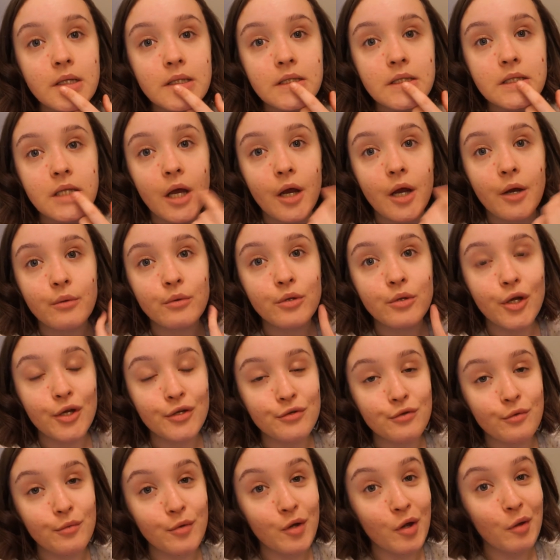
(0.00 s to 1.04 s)
So those
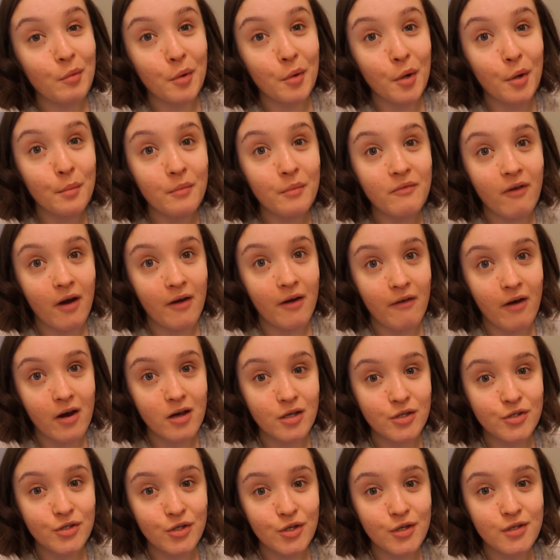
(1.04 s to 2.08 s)
will be coming up very, very
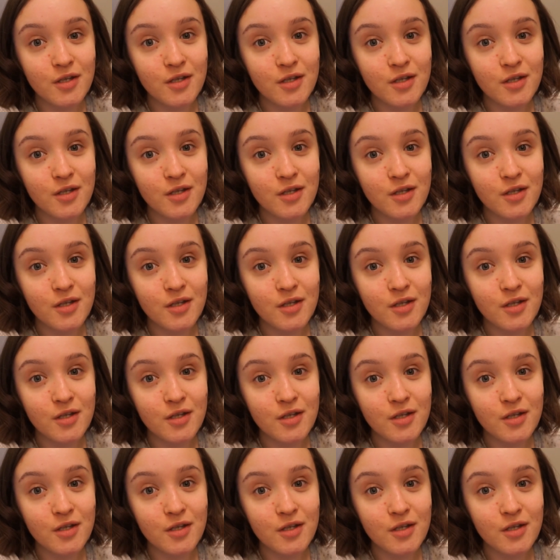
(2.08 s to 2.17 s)
soon,